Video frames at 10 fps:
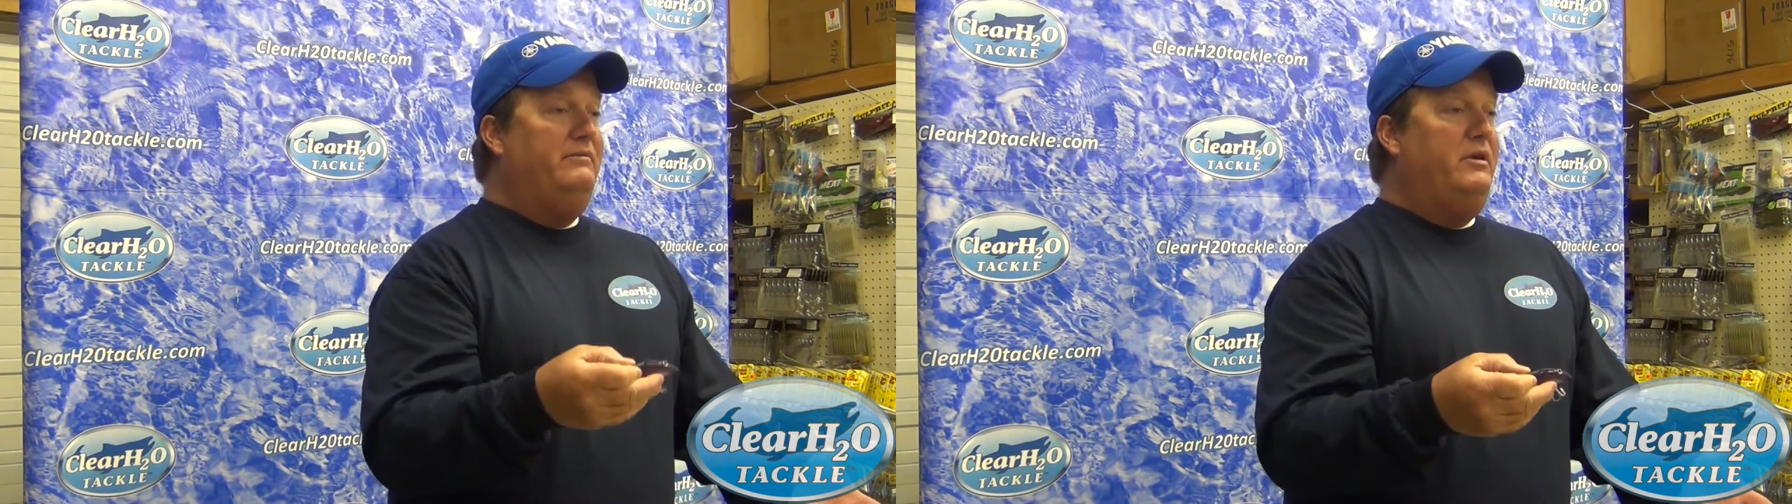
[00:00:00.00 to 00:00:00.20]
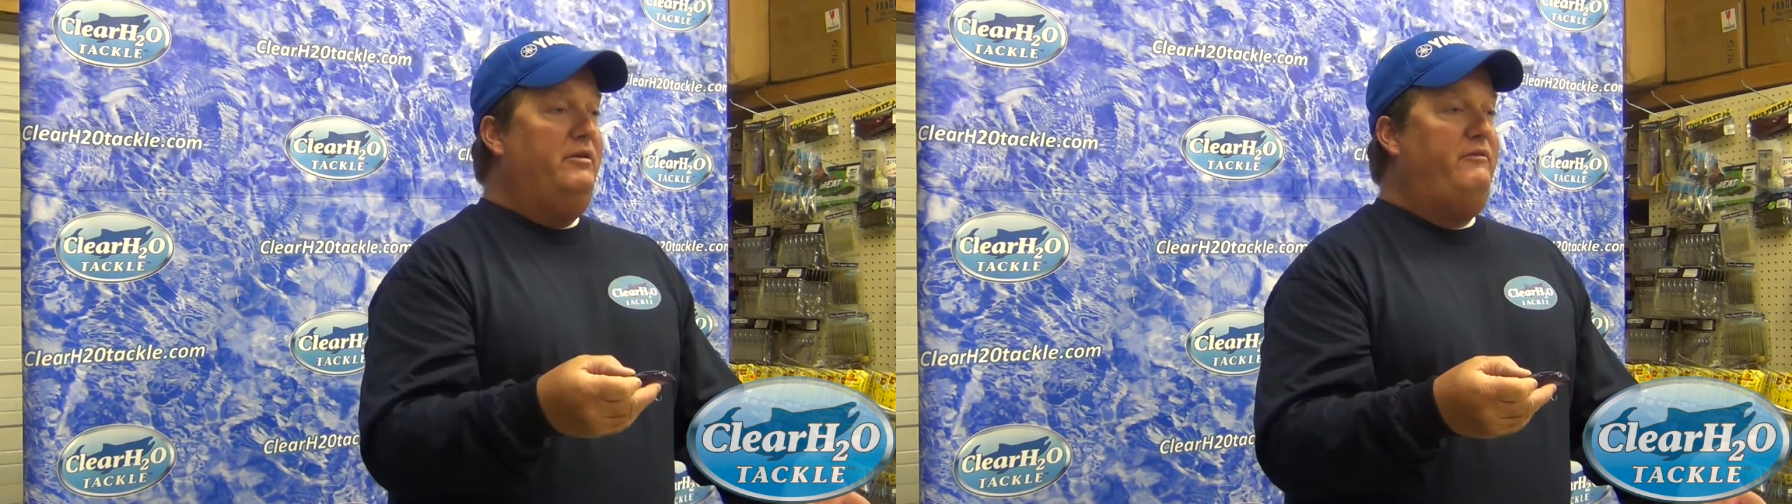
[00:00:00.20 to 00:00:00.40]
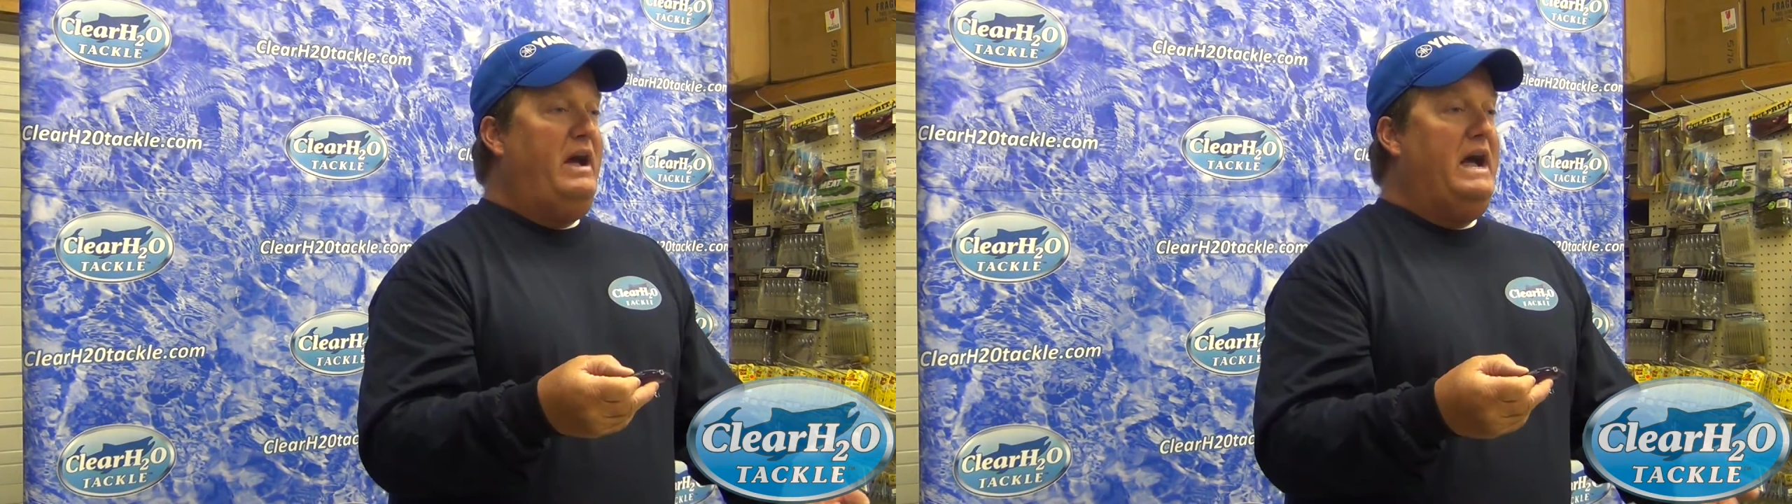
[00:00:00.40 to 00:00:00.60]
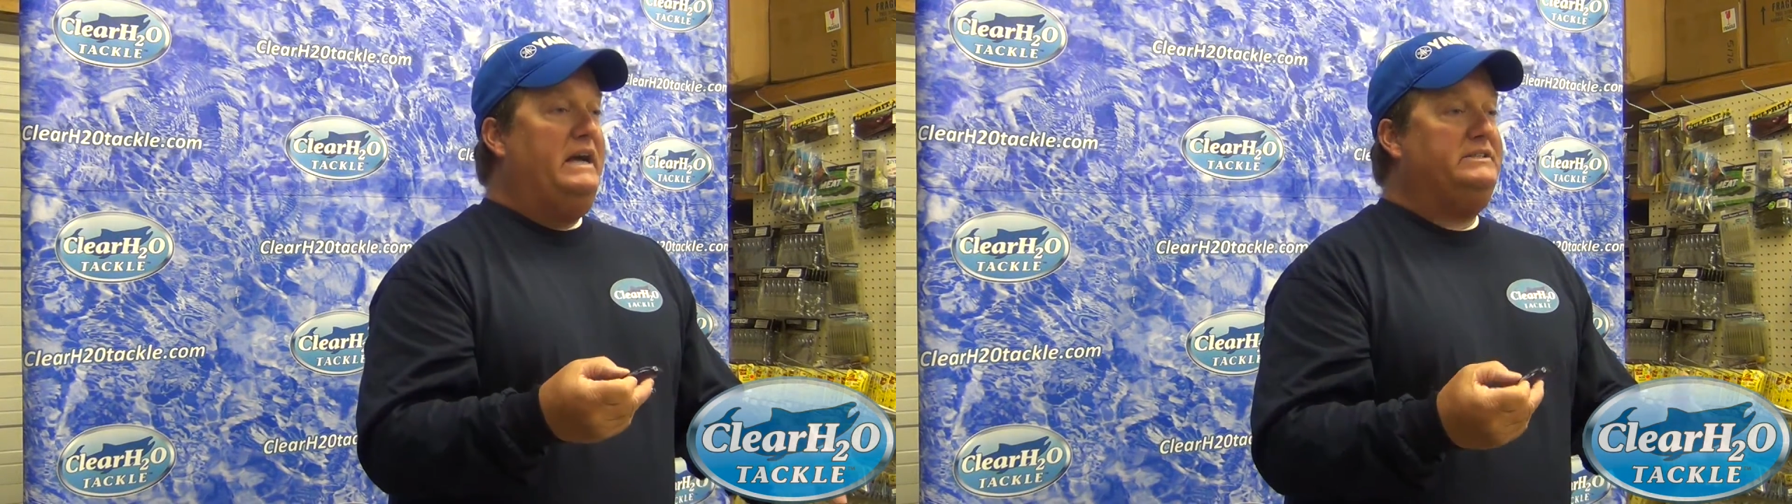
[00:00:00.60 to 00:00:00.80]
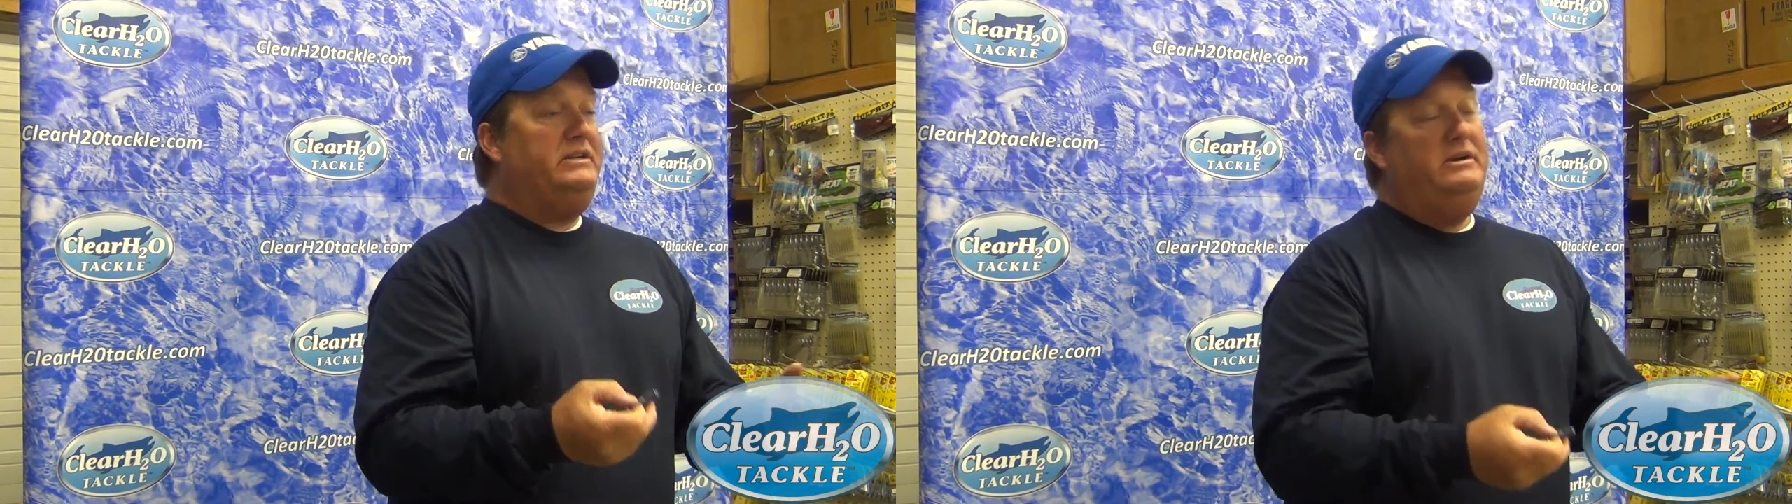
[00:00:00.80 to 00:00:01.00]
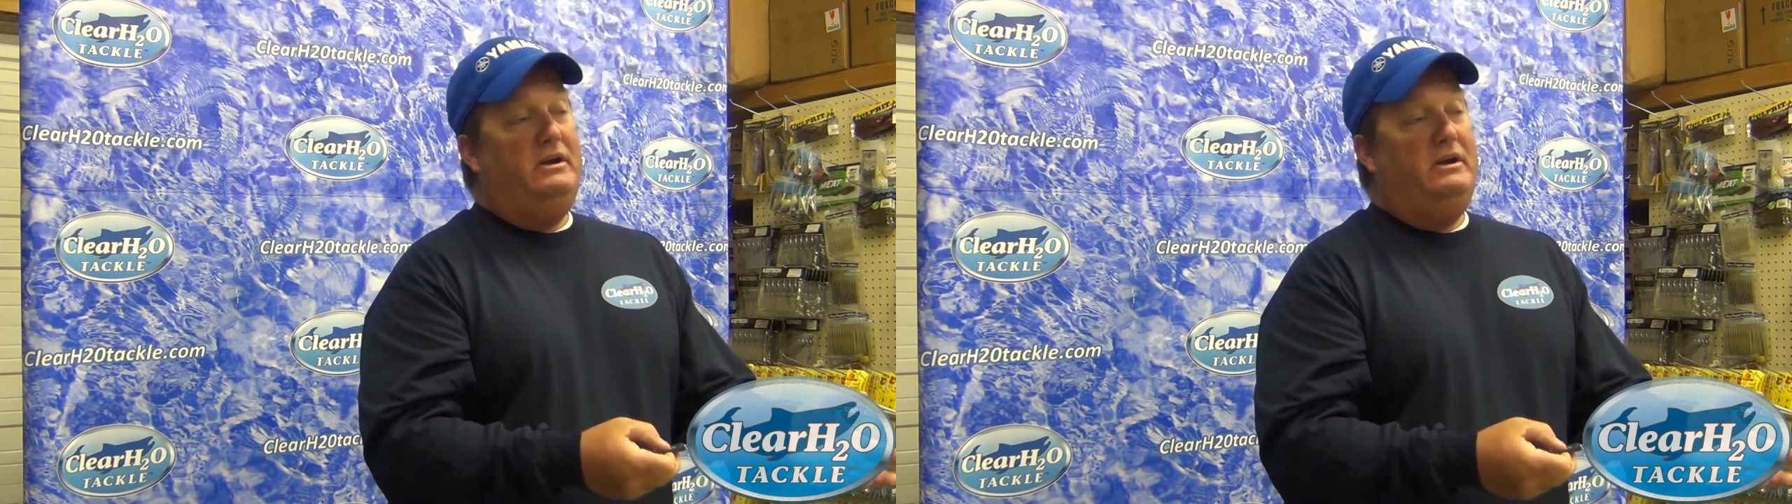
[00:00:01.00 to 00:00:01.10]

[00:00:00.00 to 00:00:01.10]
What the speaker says: it very fast,